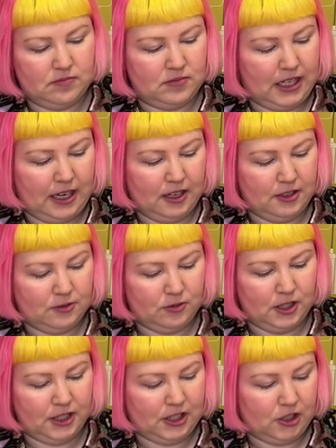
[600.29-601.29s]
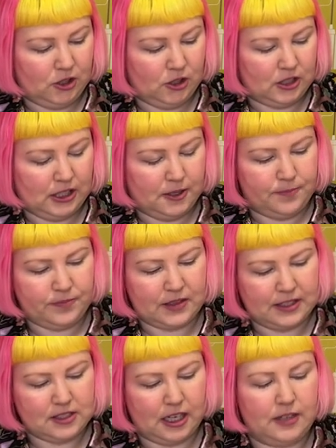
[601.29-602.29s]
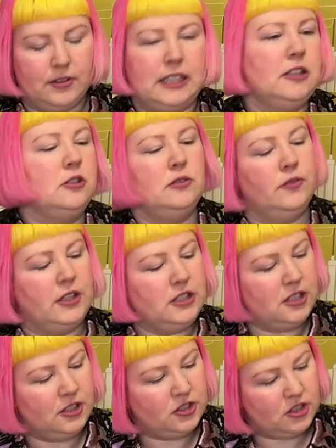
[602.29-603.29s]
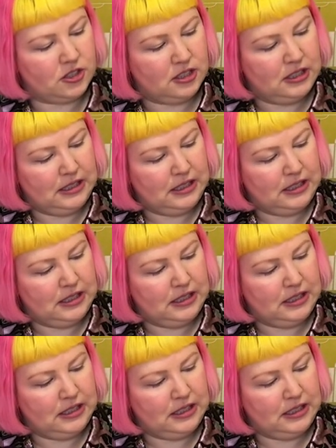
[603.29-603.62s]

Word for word: yeah, really cute. Um, it's kind of like a little vintage